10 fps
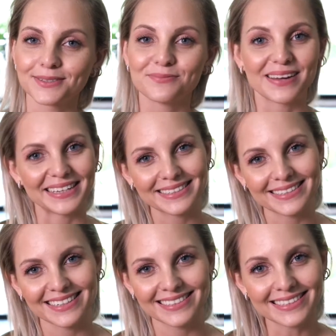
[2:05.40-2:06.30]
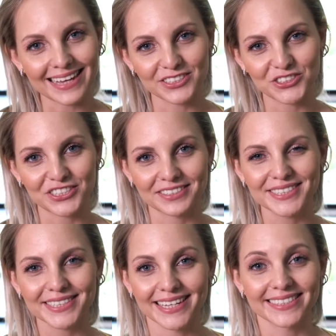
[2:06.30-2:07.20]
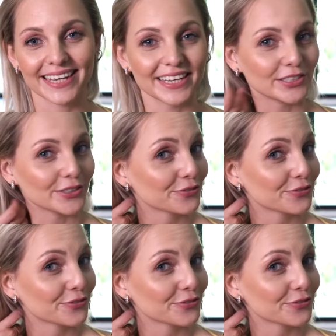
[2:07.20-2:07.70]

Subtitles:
amazing extensions can take you